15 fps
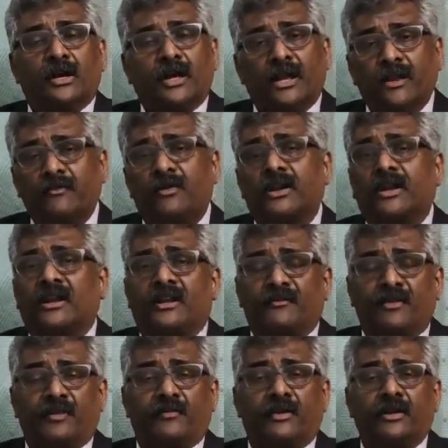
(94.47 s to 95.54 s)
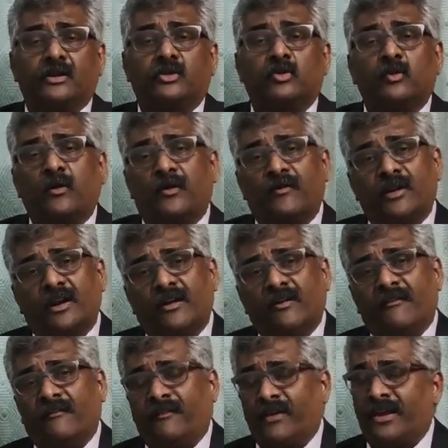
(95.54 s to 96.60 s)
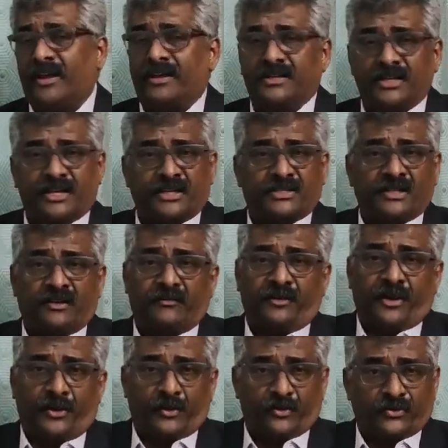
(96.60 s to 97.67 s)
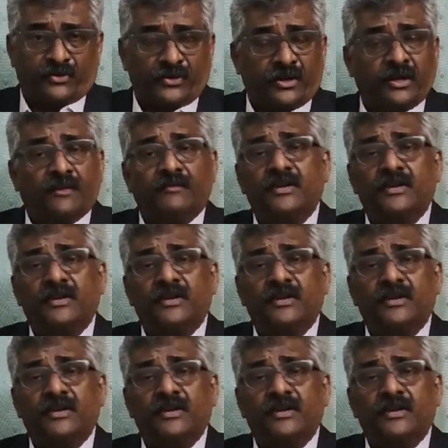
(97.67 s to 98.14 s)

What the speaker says: anyone and everyone through our free educational videos,